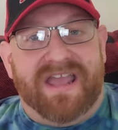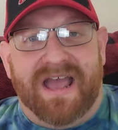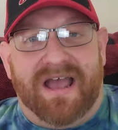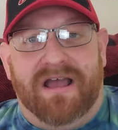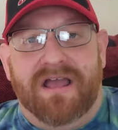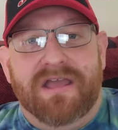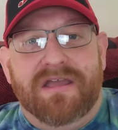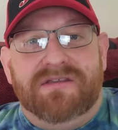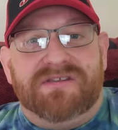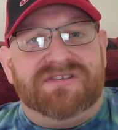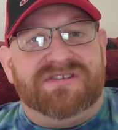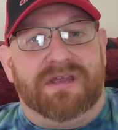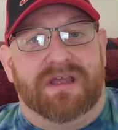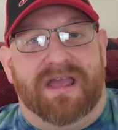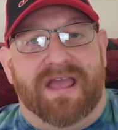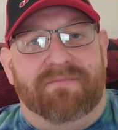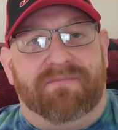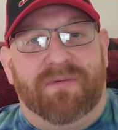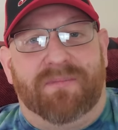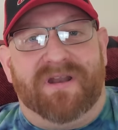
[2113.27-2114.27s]
Yeah, so
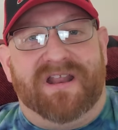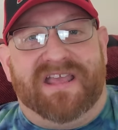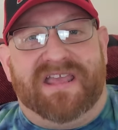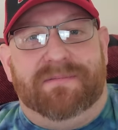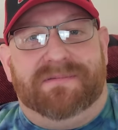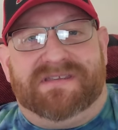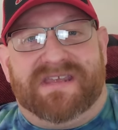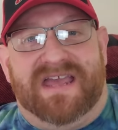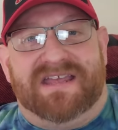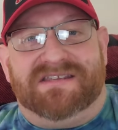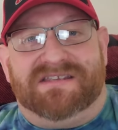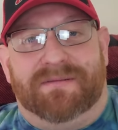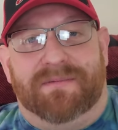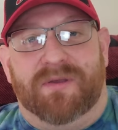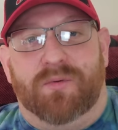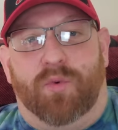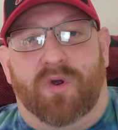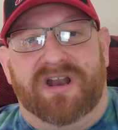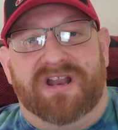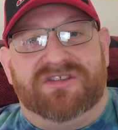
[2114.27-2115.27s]
everybody keeps asking
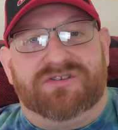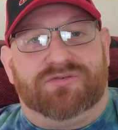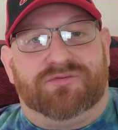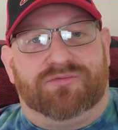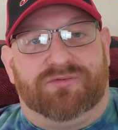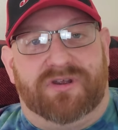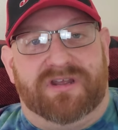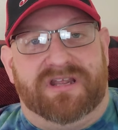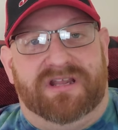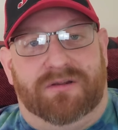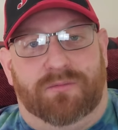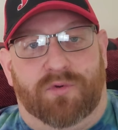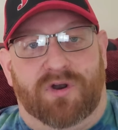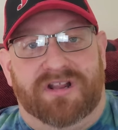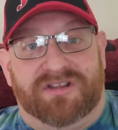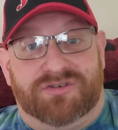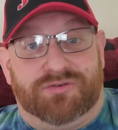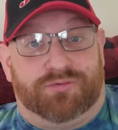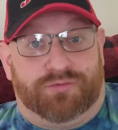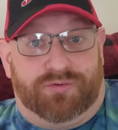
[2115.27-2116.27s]
me what it's real, what
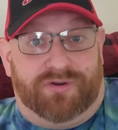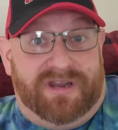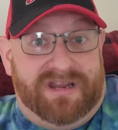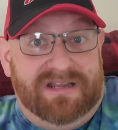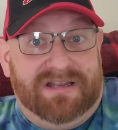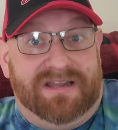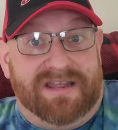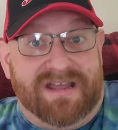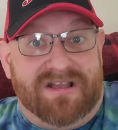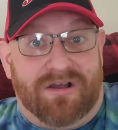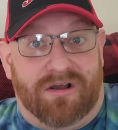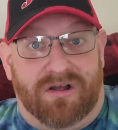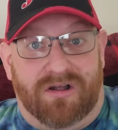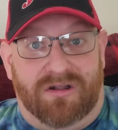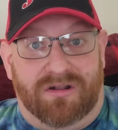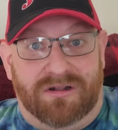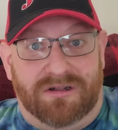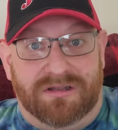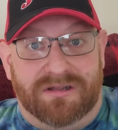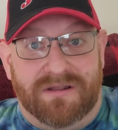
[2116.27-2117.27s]
it's really
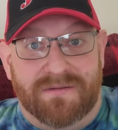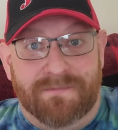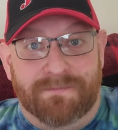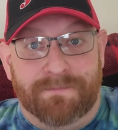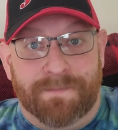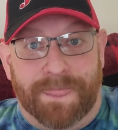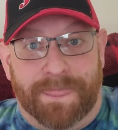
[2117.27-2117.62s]
called